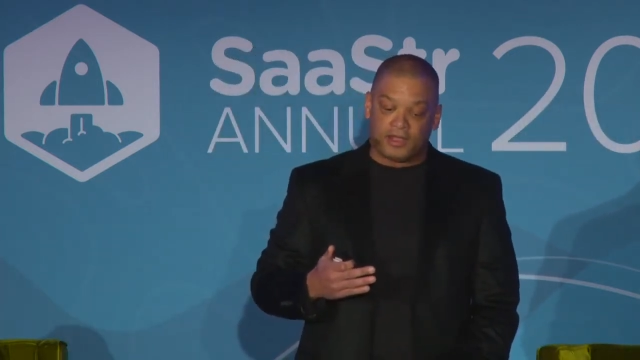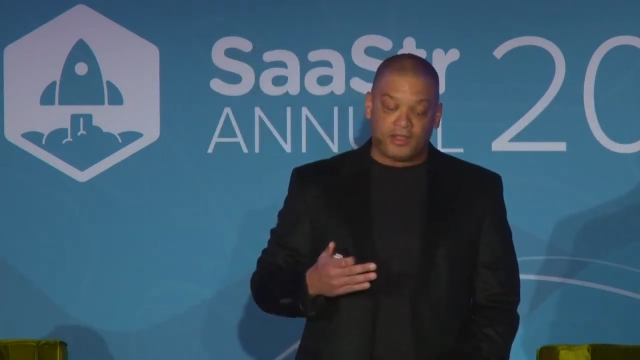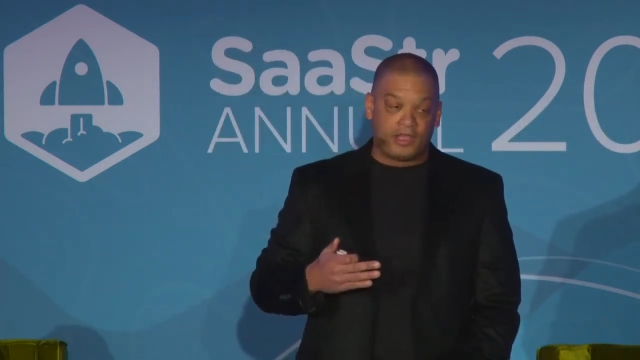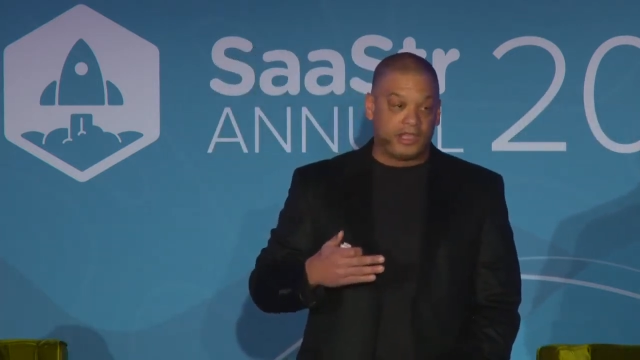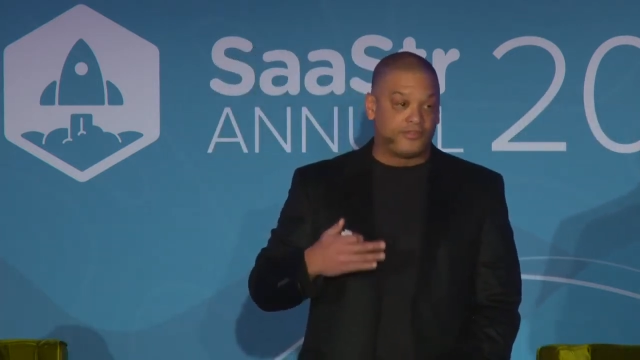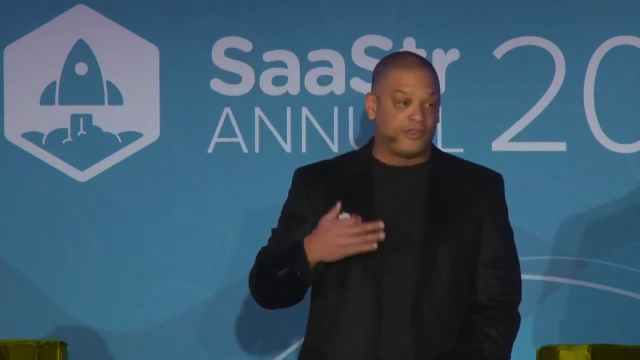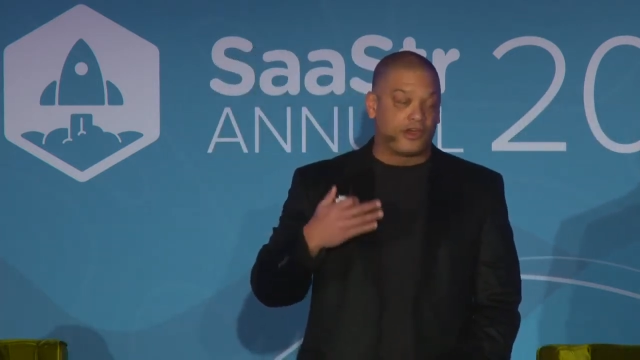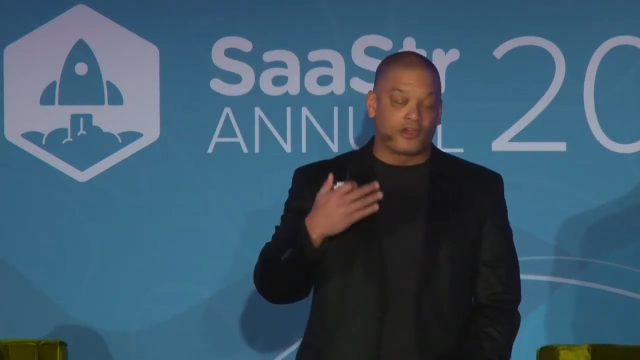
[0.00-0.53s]

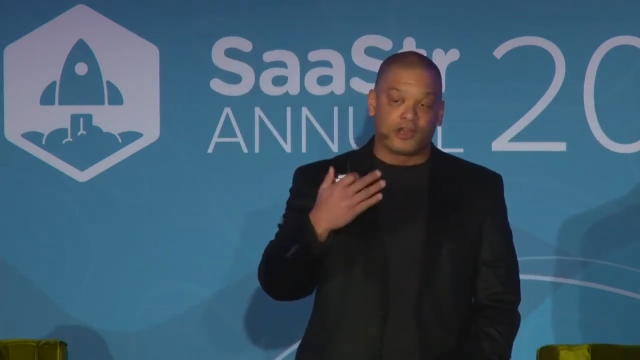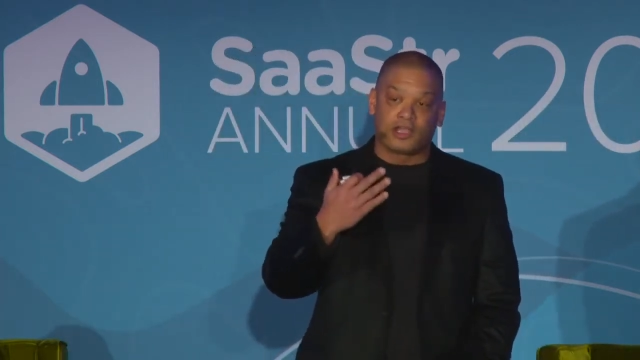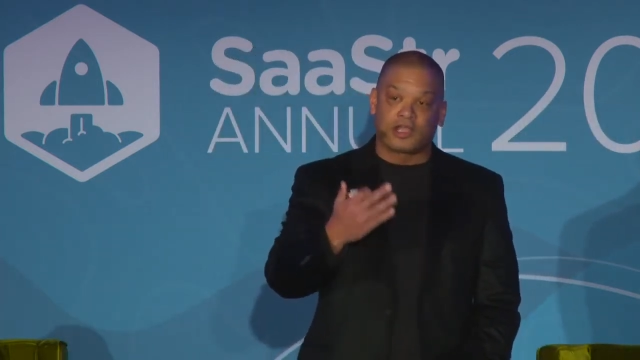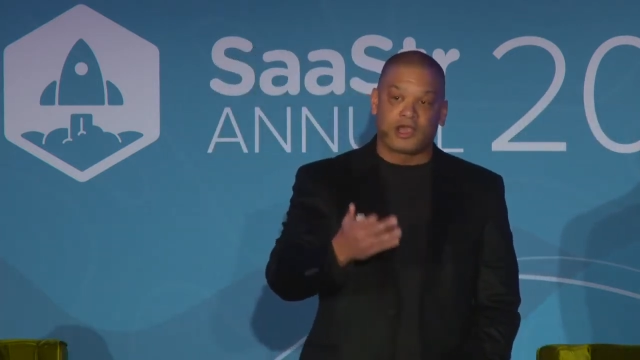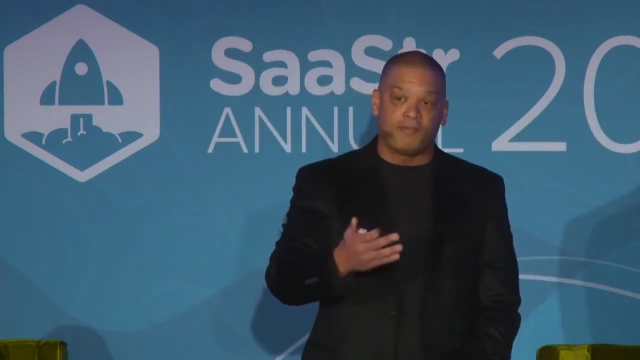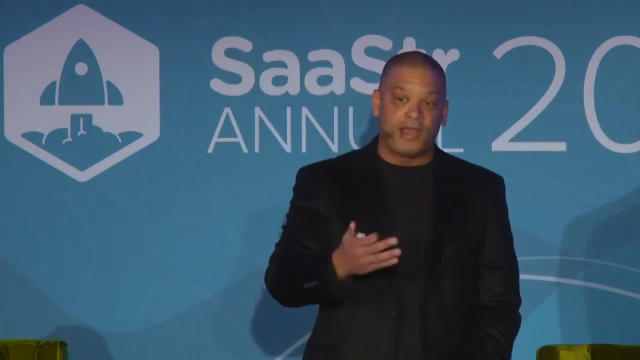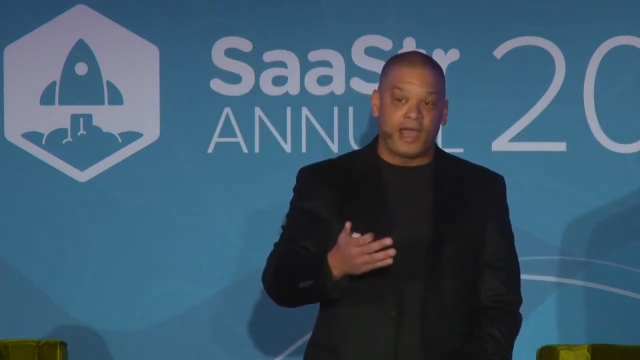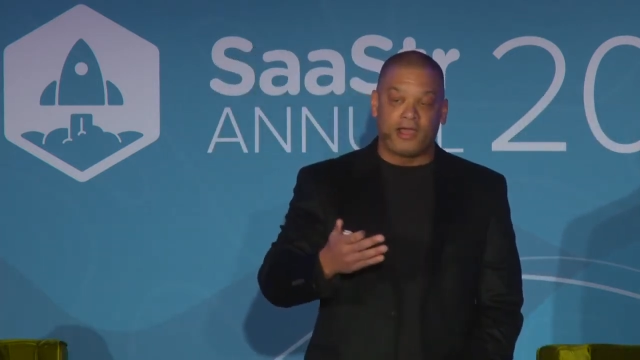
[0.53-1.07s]
it, they're going to
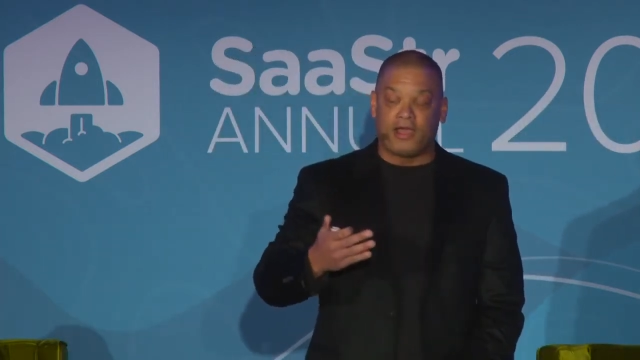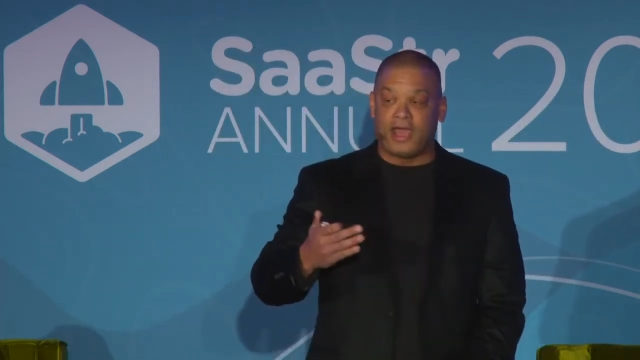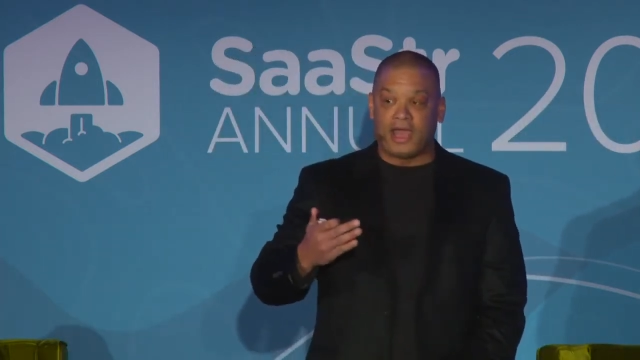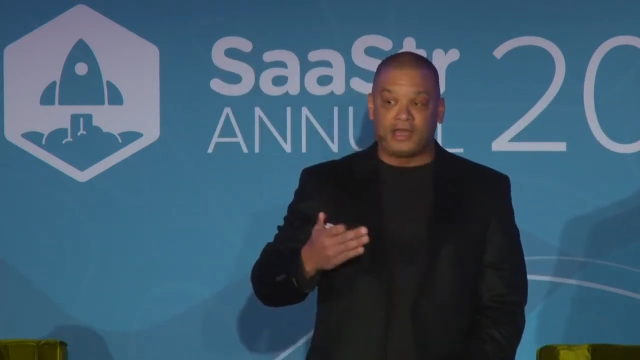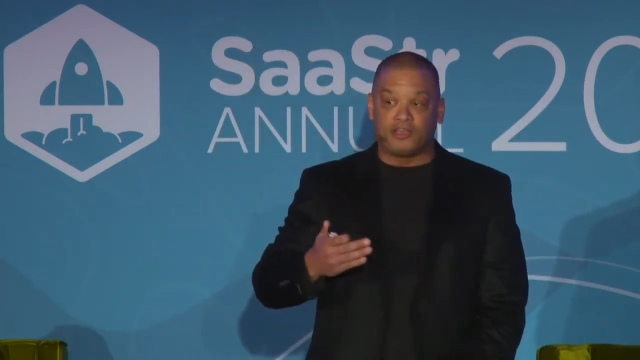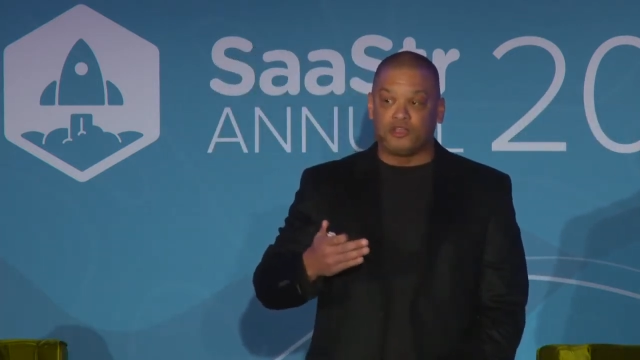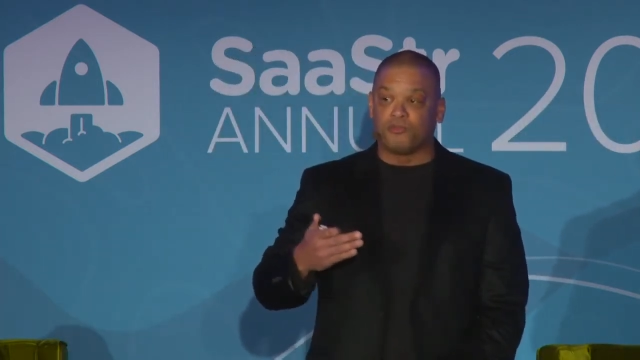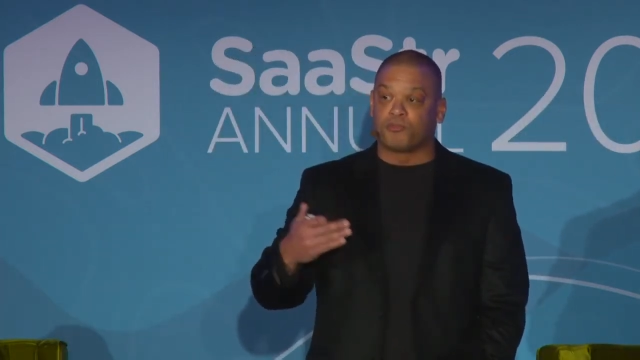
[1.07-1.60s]
come
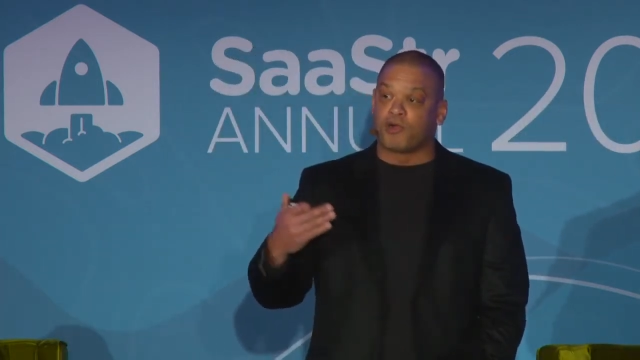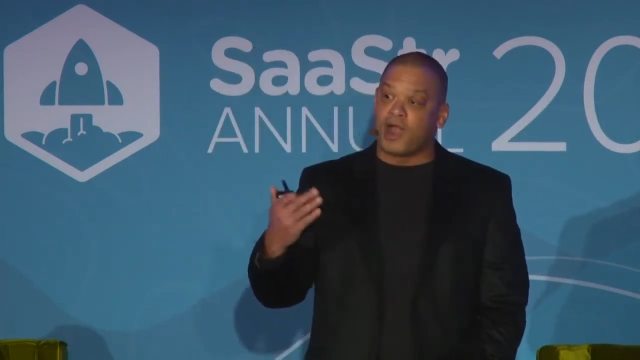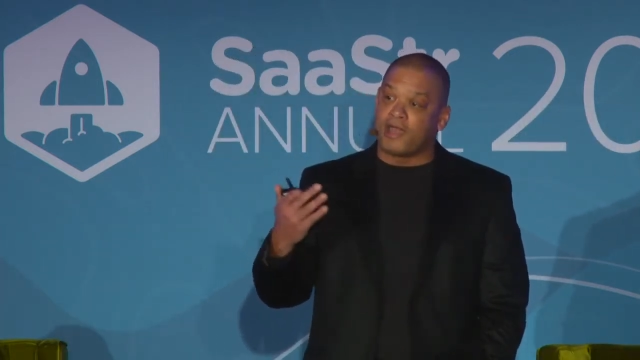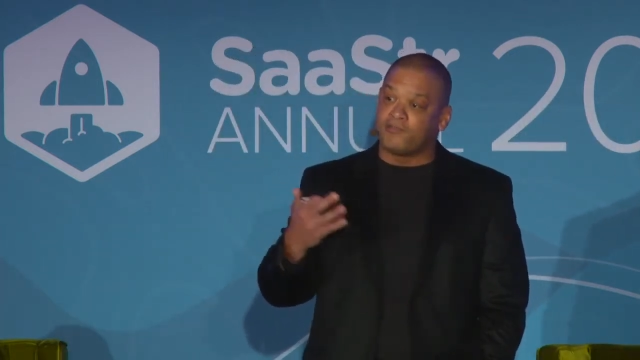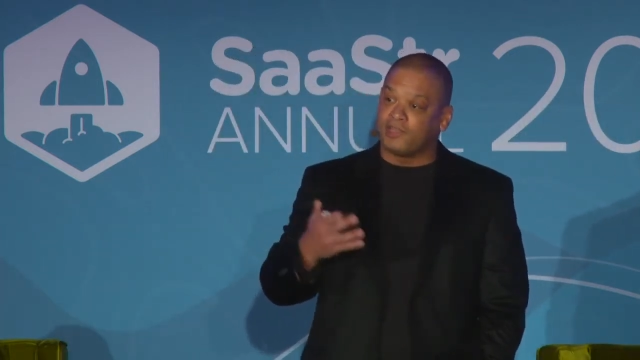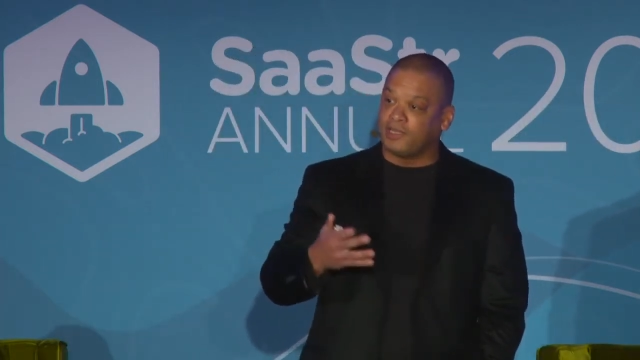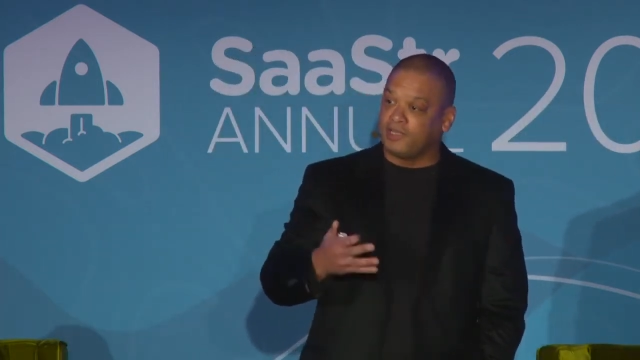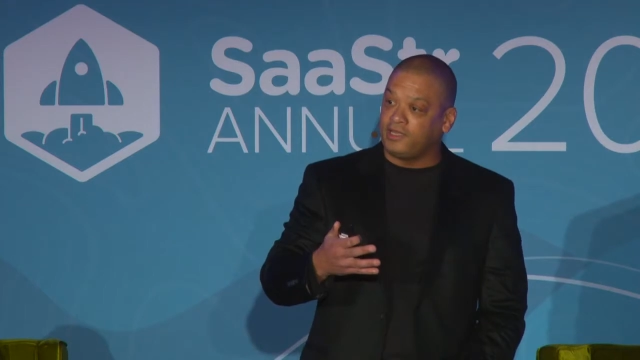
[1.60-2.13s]
at you
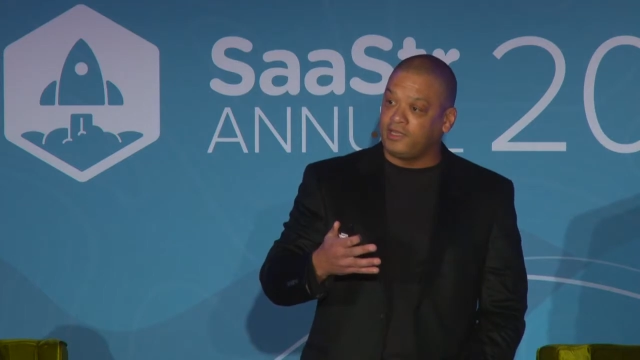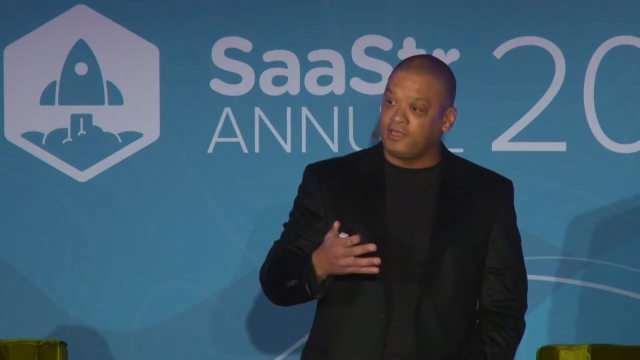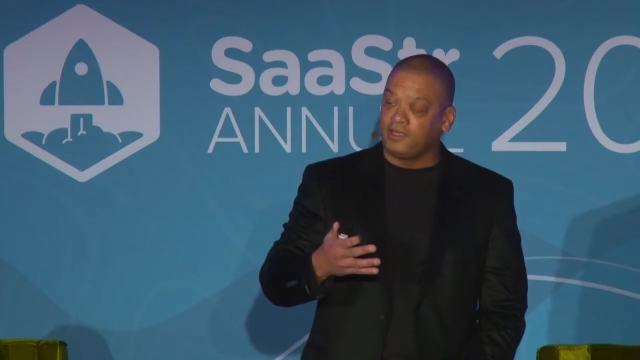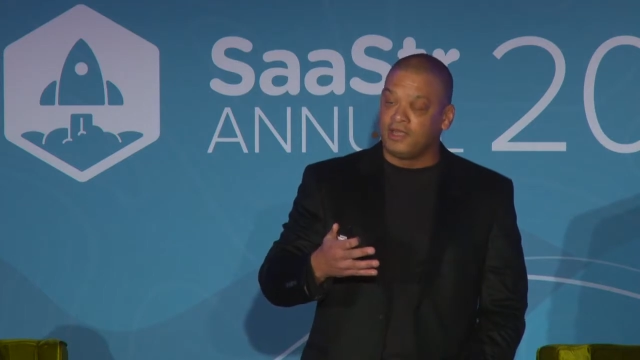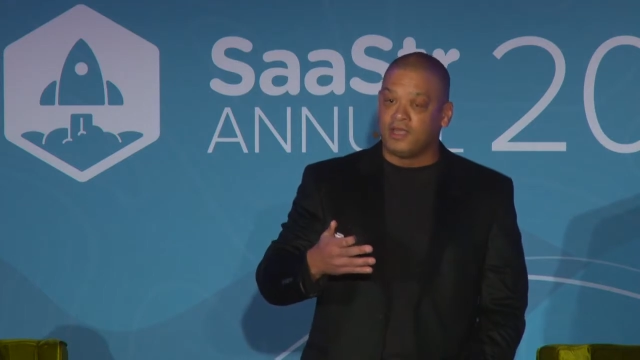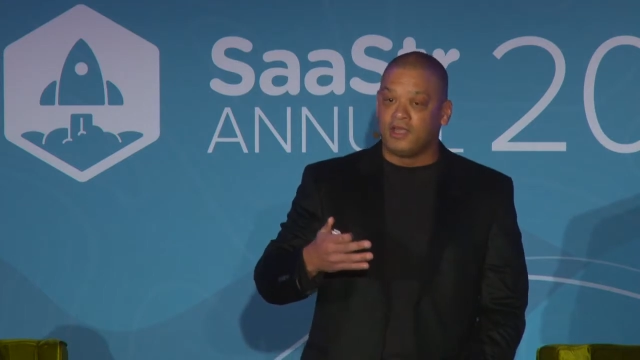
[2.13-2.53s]
privately